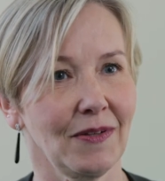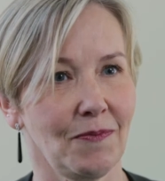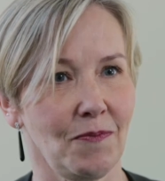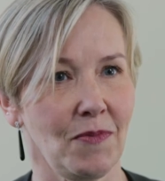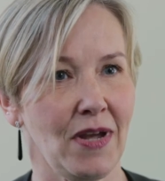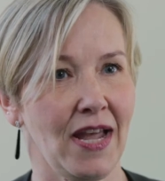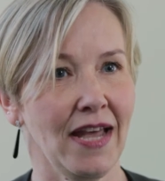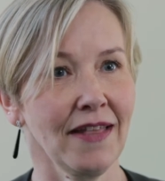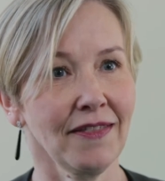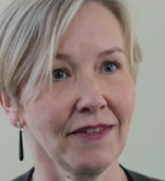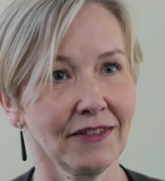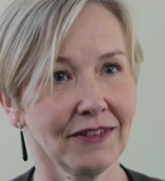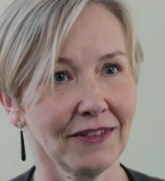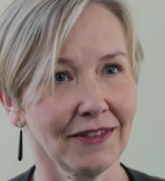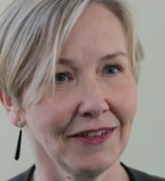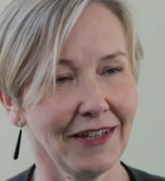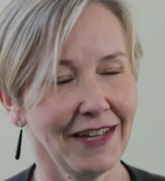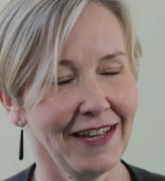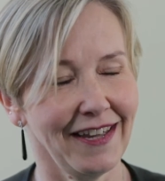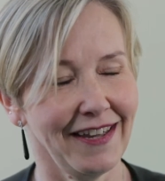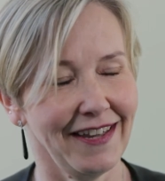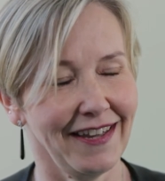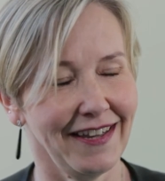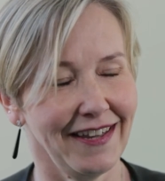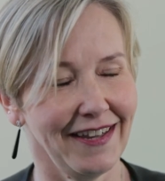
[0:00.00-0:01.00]
maths.
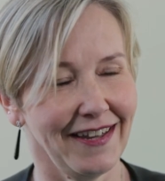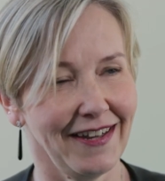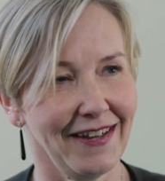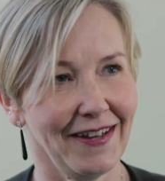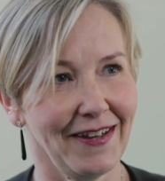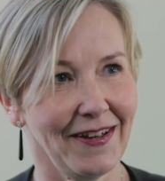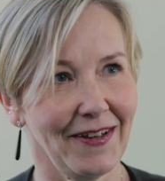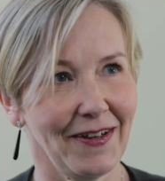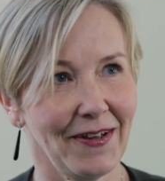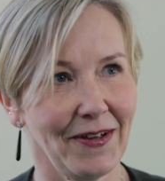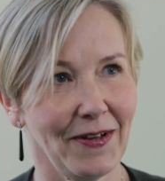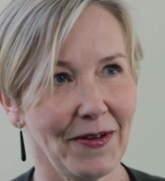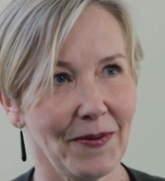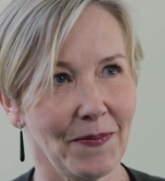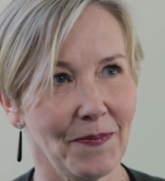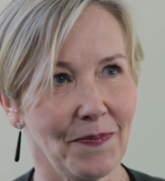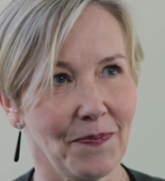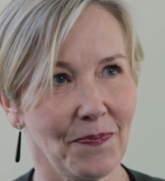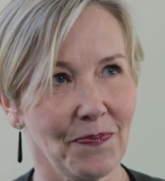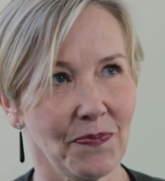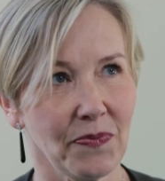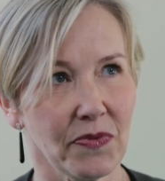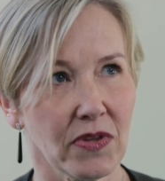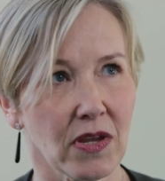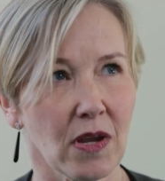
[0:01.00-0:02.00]

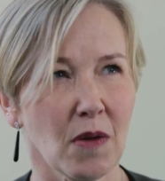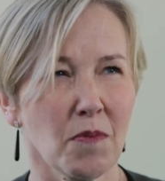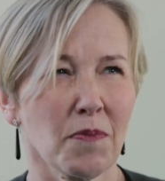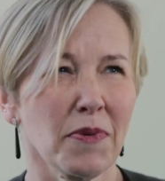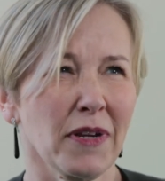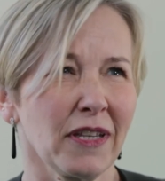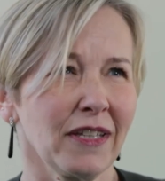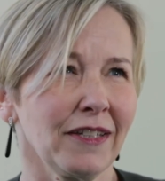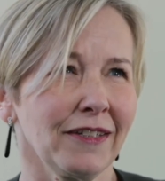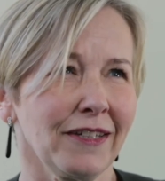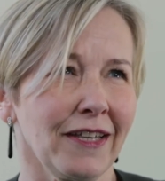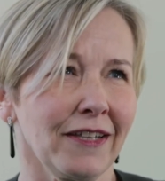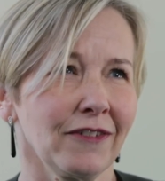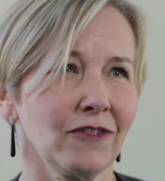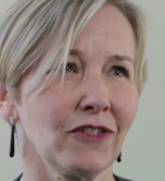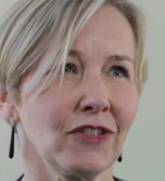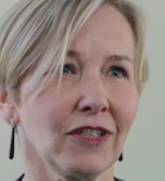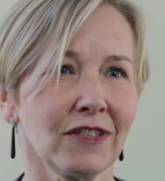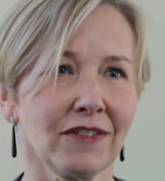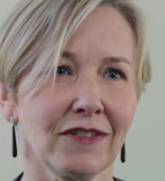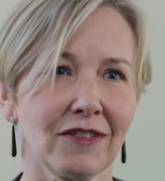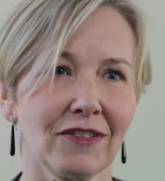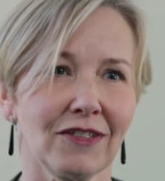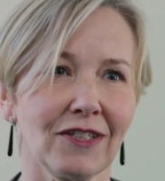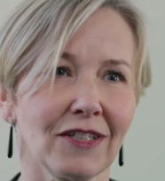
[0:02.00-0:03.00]
But you know,
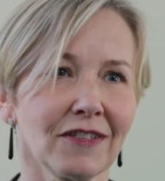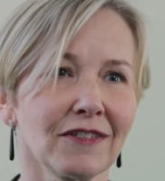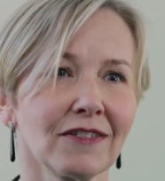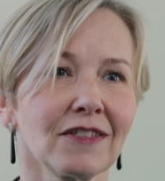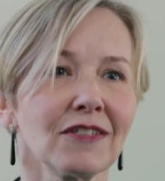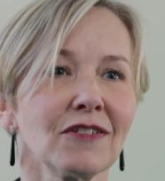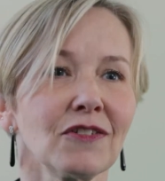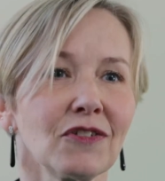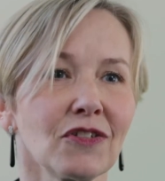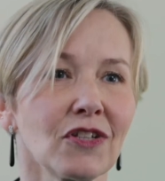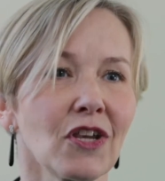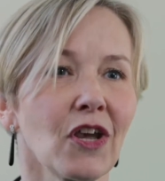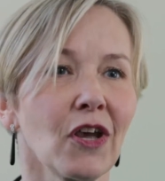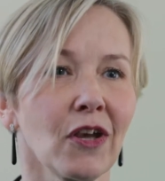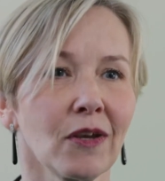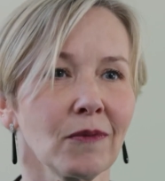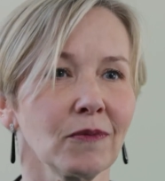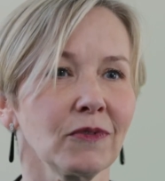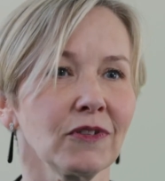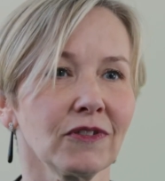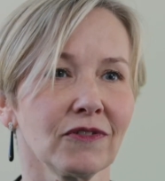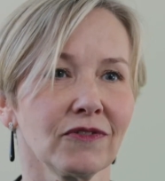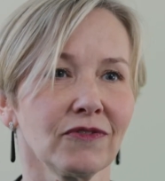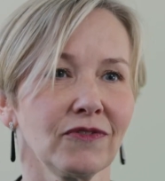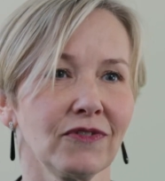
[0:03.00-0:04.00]
just in
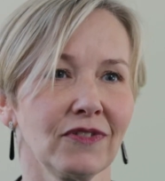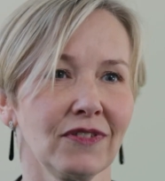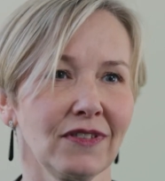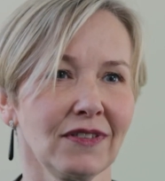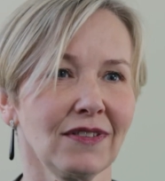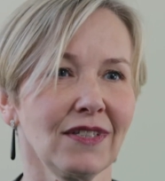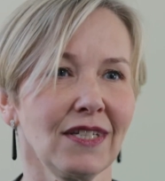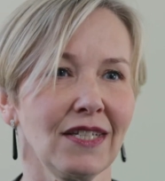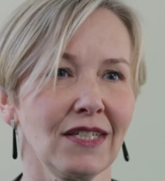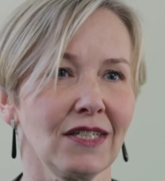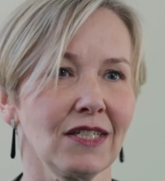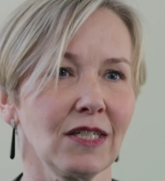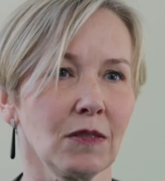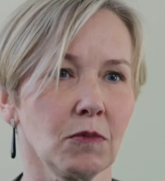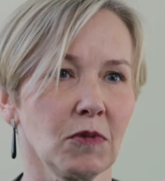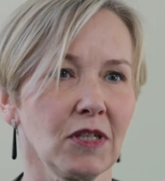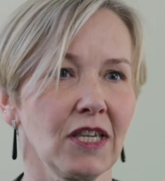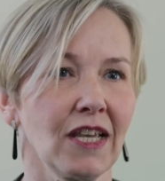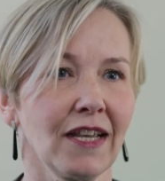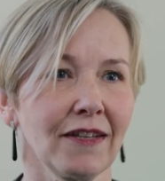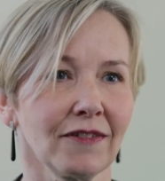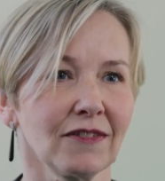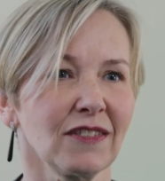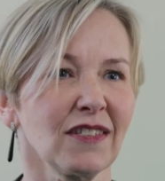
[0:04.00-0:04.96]
terms of teaching me how